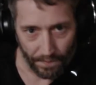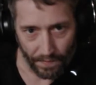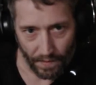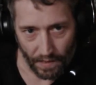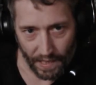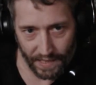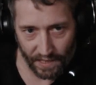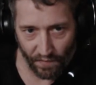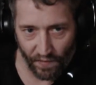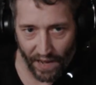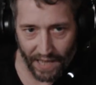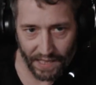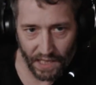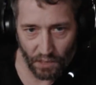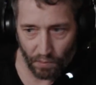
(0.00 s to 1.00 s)
It's the
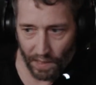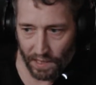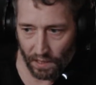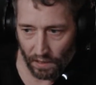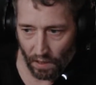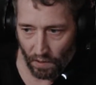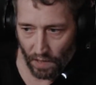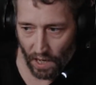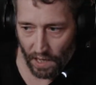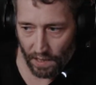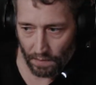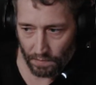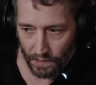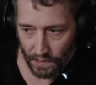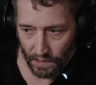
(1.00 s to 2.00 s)
fastest way to load
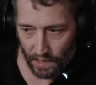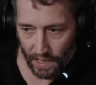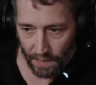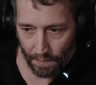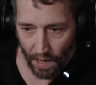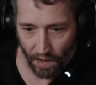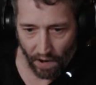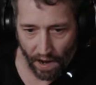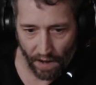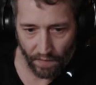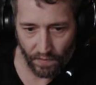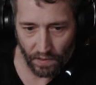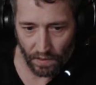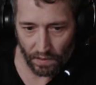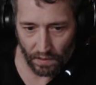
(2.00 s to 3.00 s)
items in Minecraft,
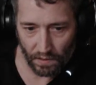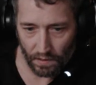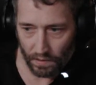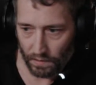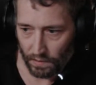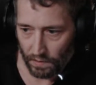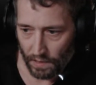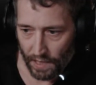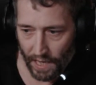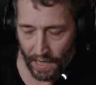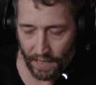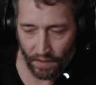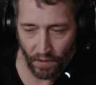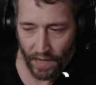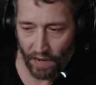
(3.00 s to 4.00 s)
and
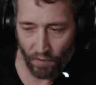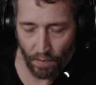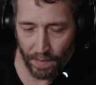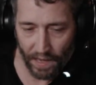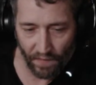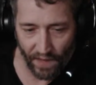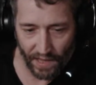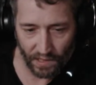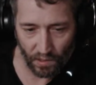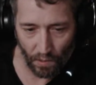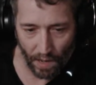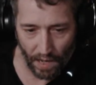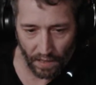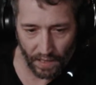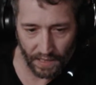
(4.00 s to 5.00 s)
there'll never be a faster way
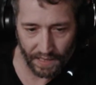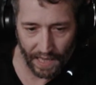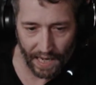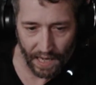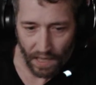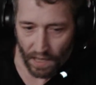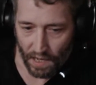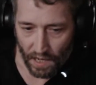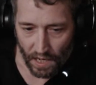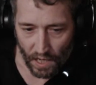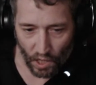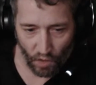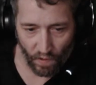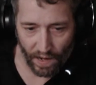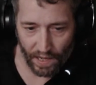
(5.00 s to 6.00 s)
unless they
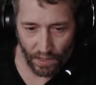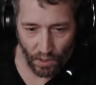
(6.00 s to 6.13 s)
create